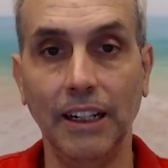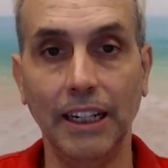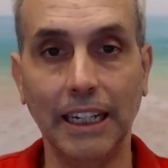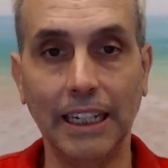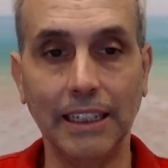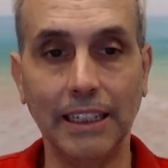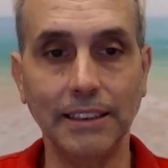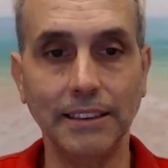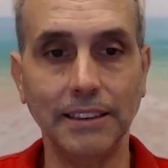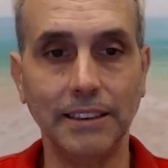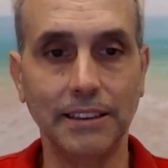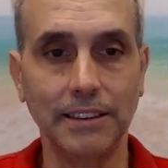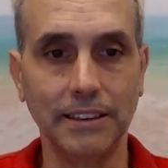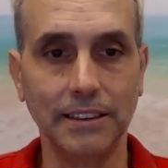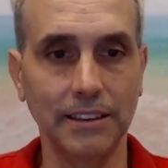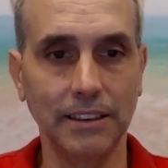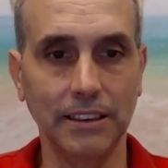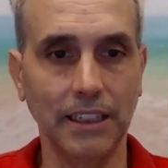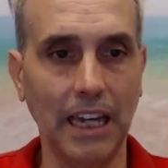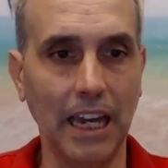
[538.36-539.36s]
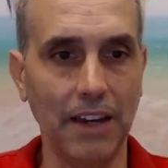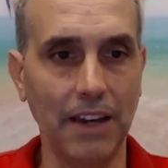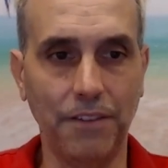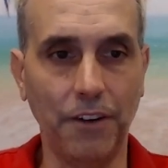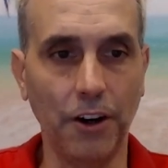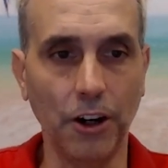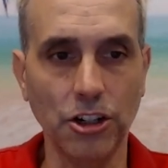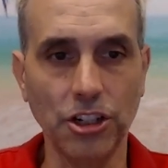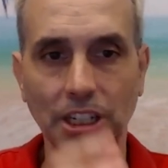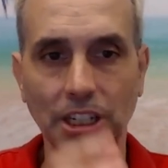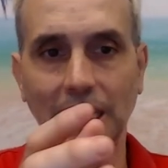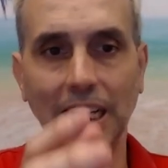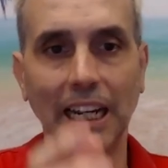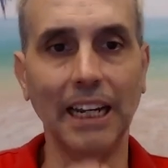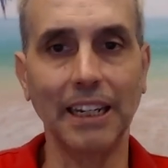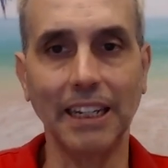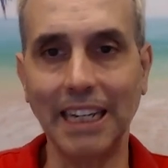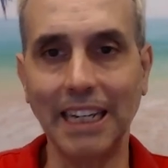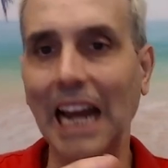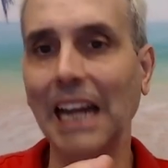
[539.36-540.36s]
is functioning
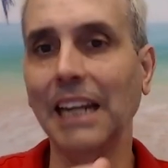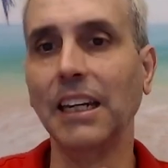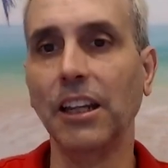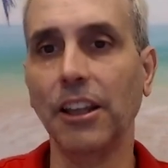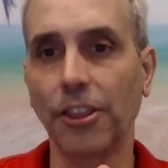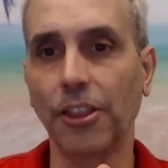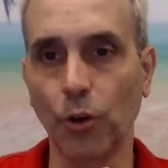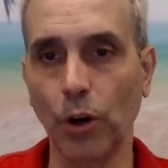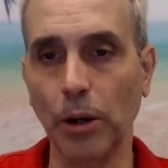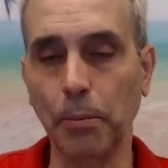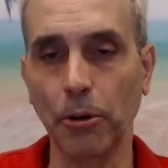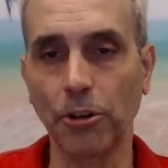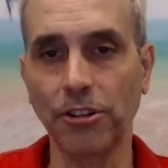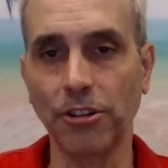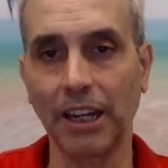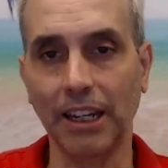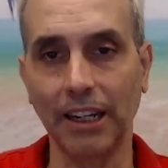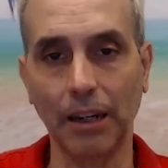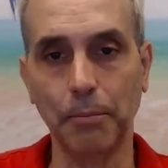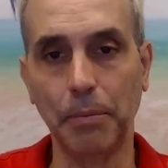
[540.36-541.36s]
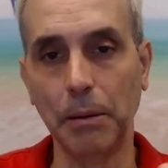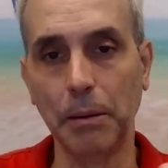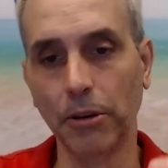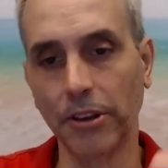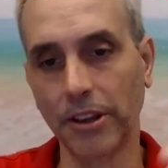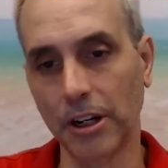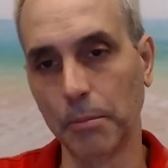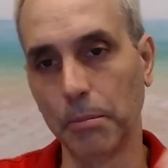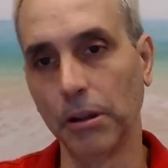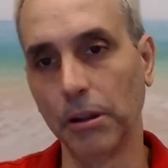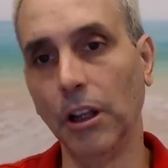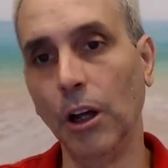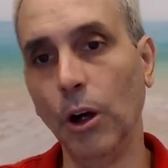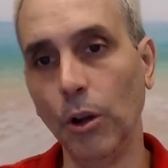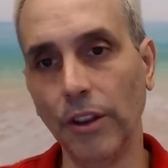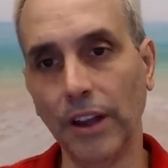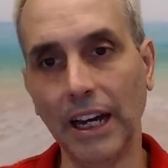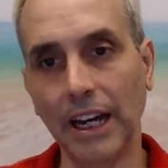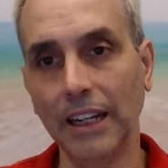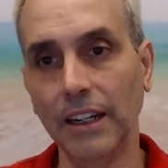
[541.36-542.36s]
at 93%. And people that are below
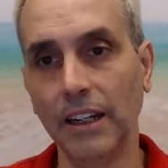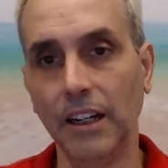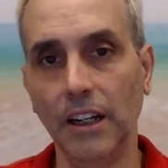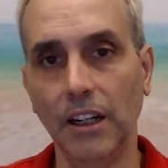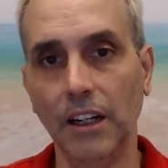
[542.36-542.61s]
that